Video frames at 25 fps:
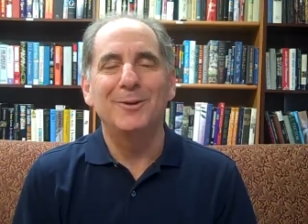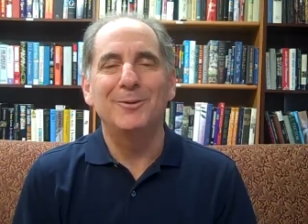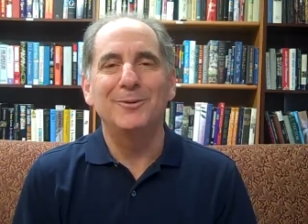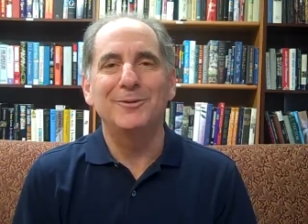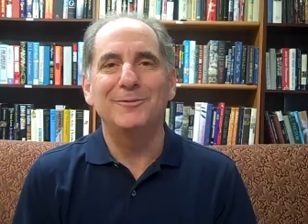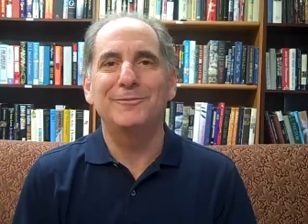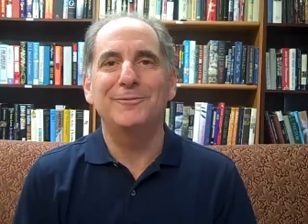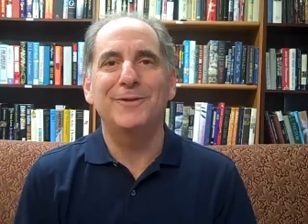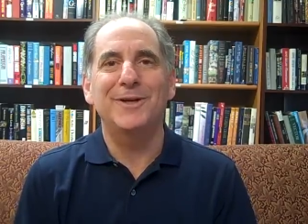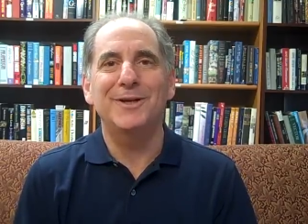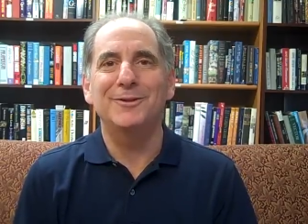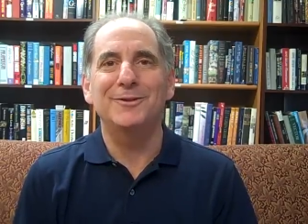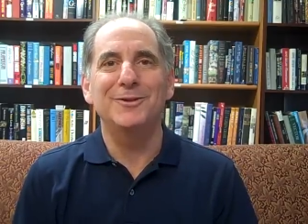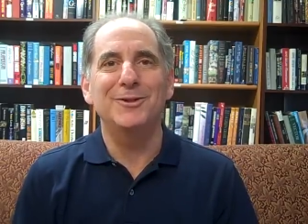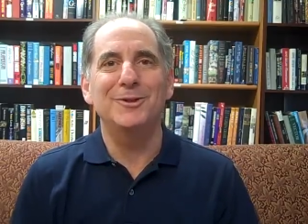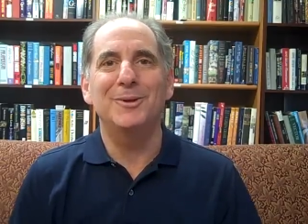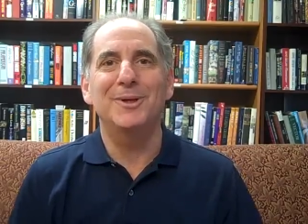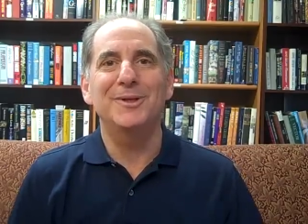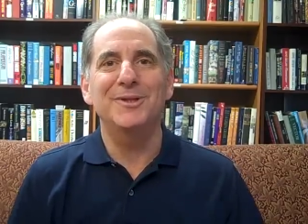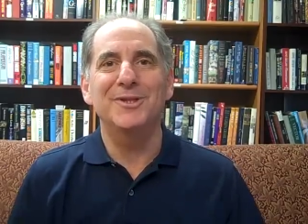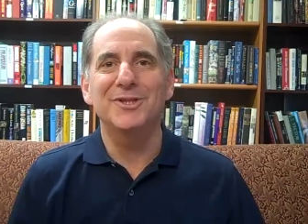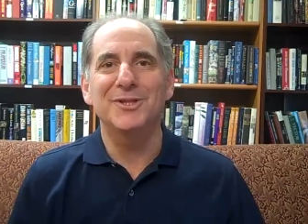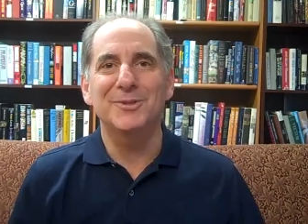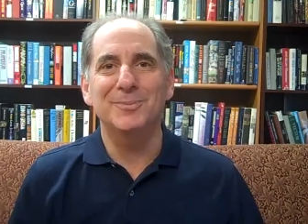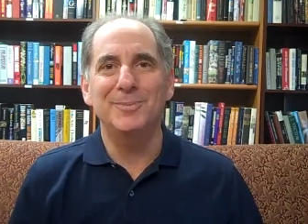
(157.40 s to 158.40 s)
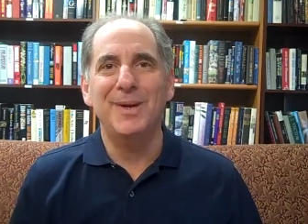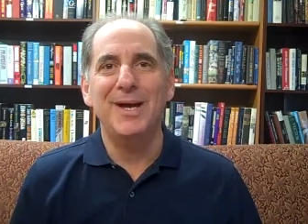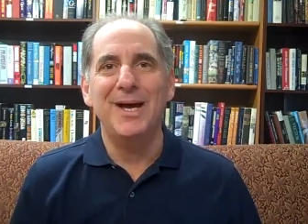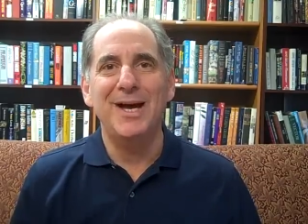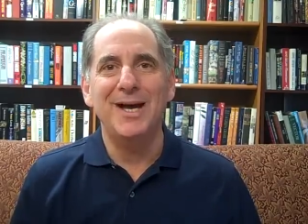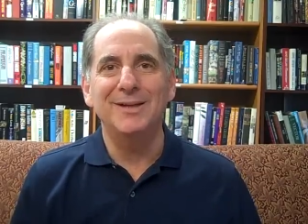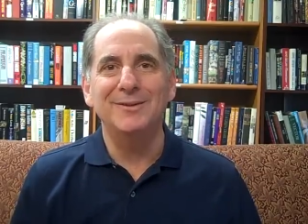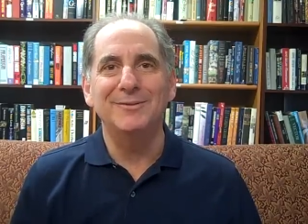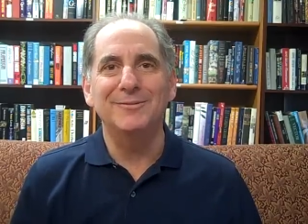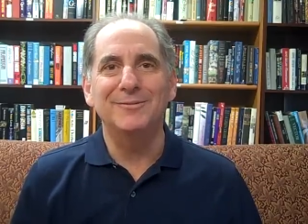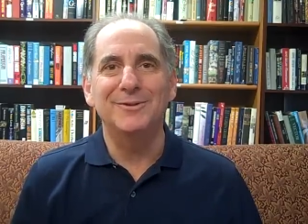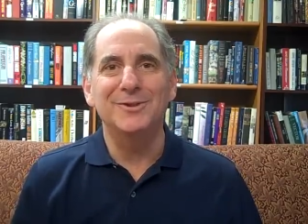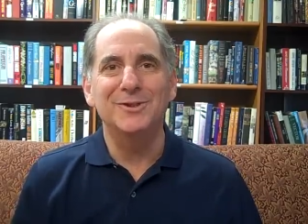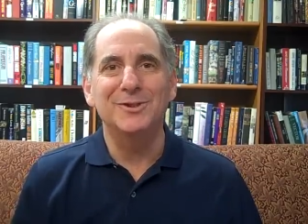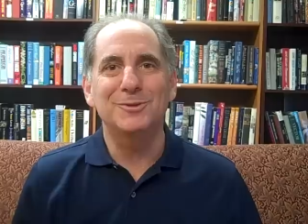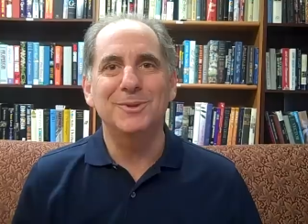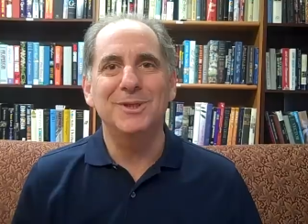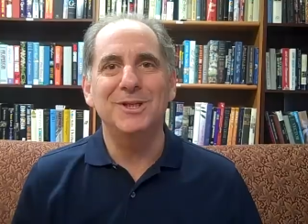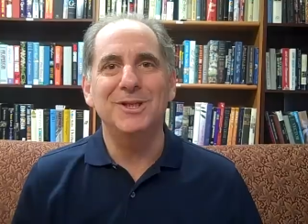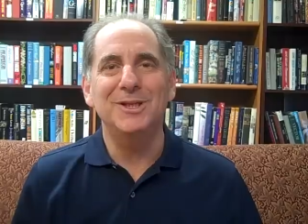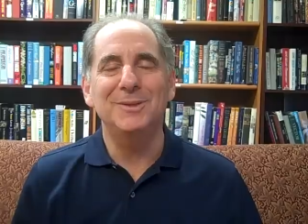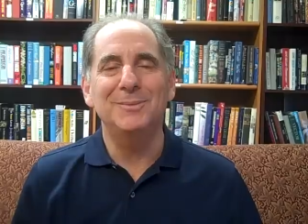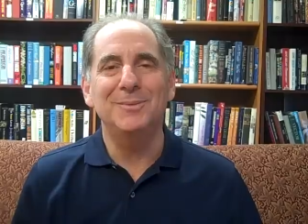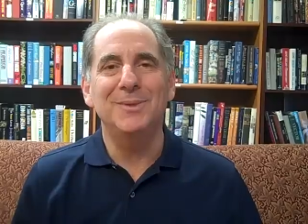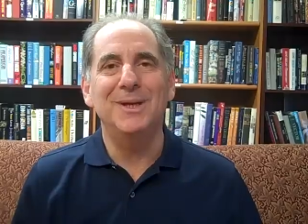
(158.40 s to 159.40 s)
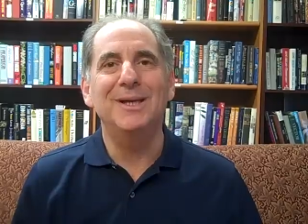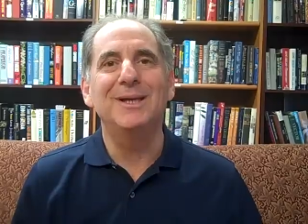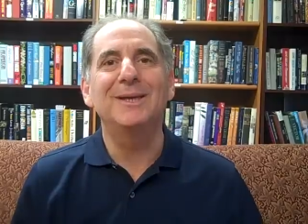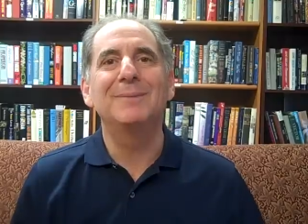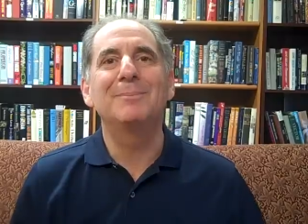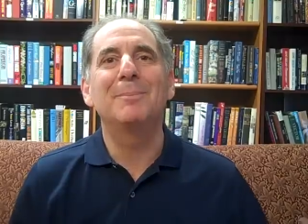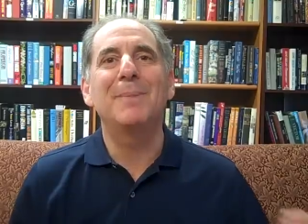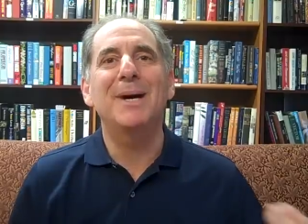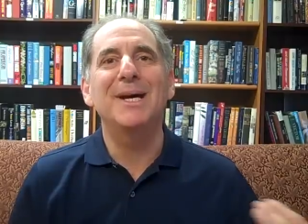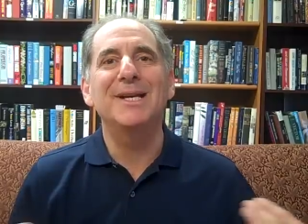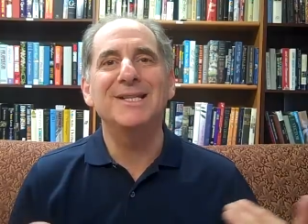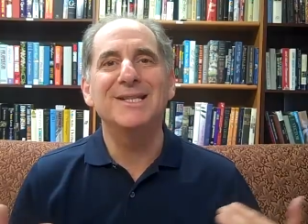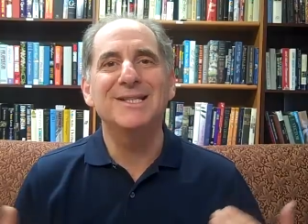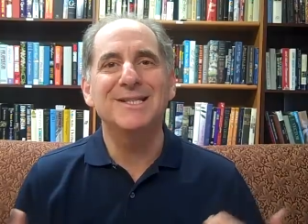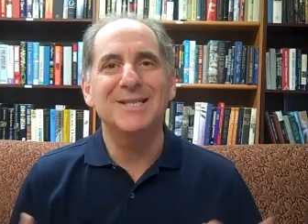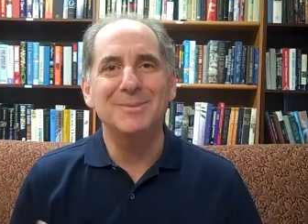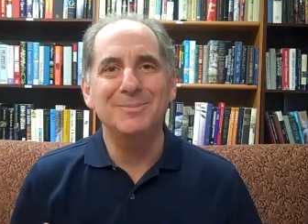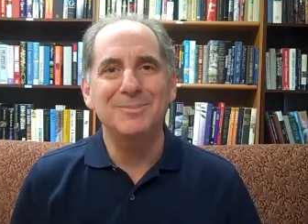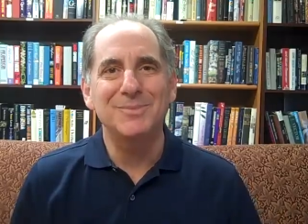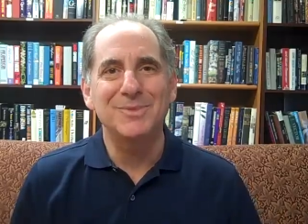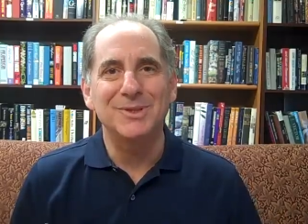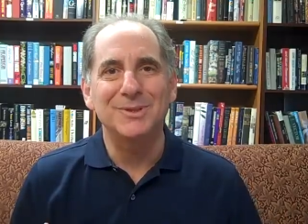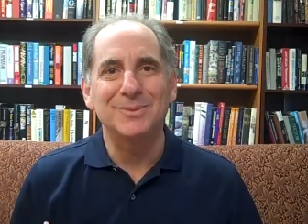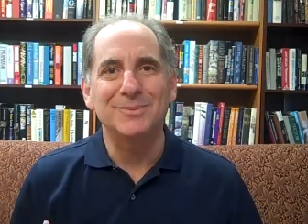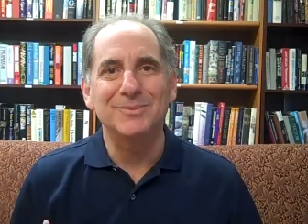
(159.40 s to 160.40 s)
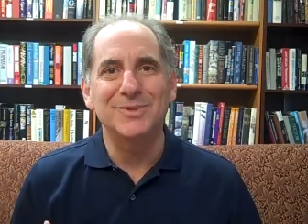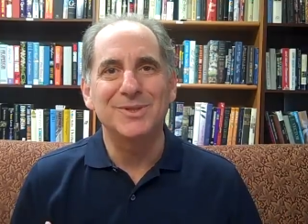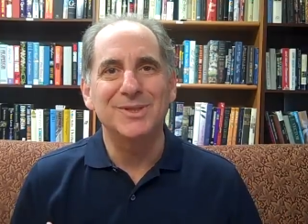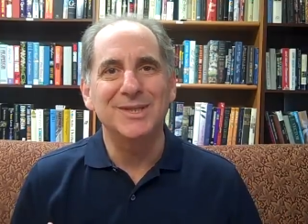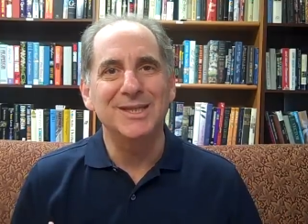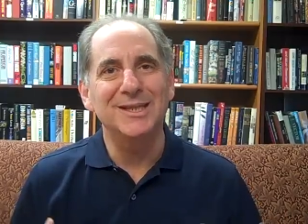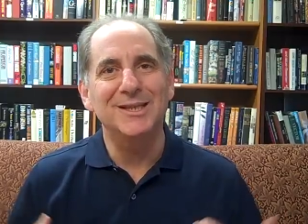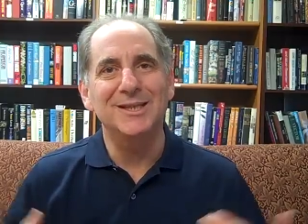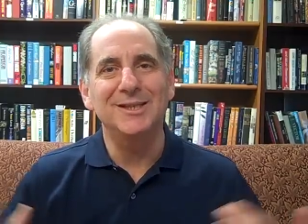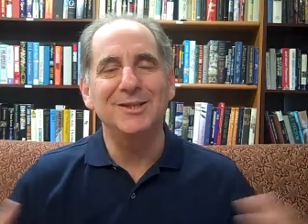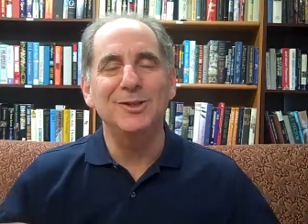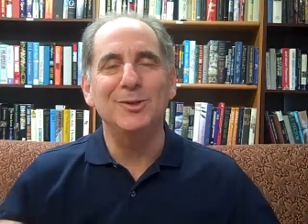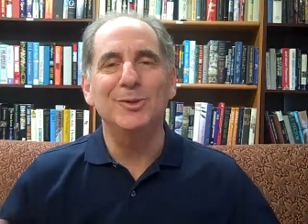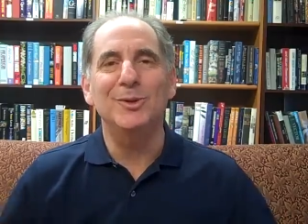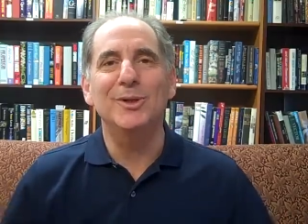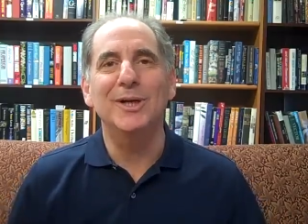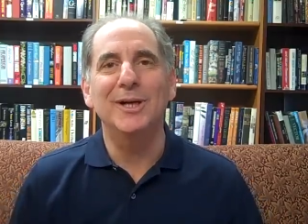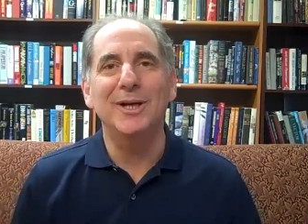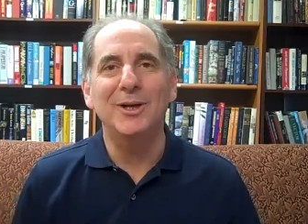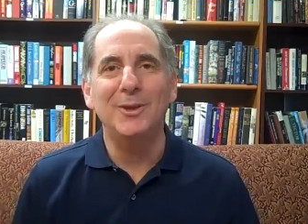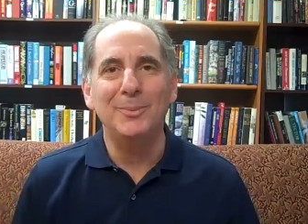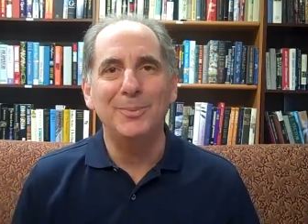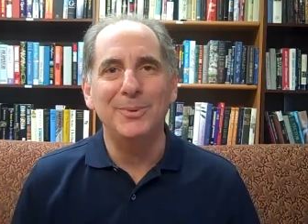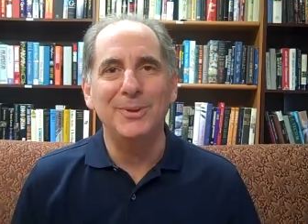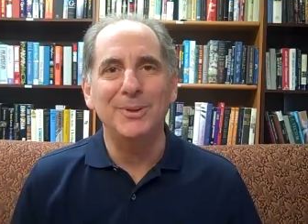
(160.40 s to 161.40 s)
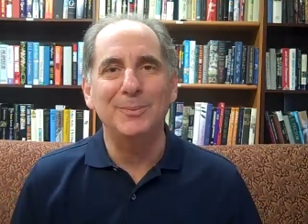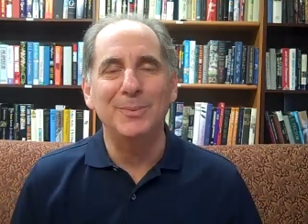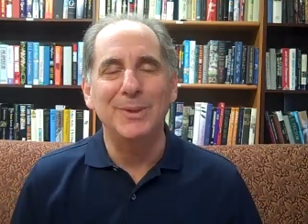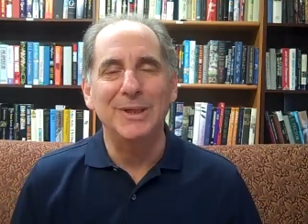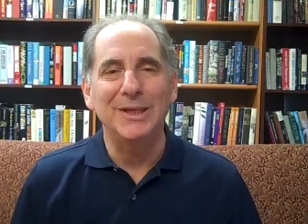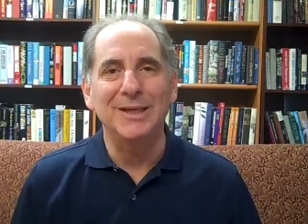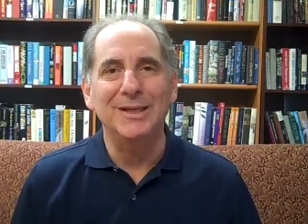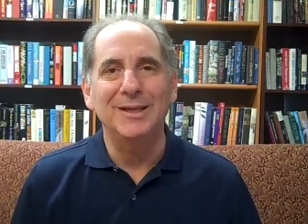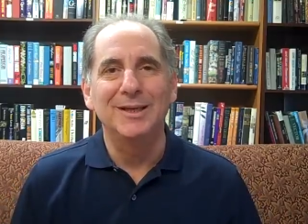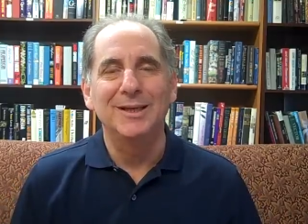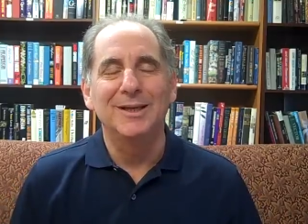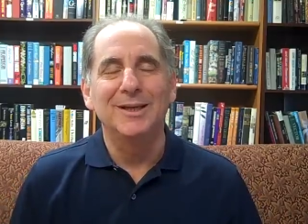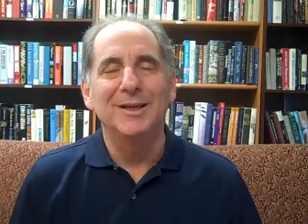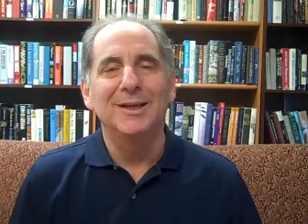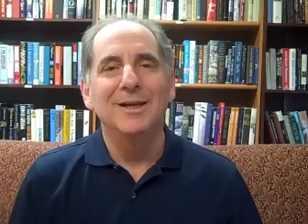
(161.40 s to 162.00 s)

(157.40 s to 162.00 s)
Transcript: I would fire you on the spot for treating my, my symptoms thinking you were helping me.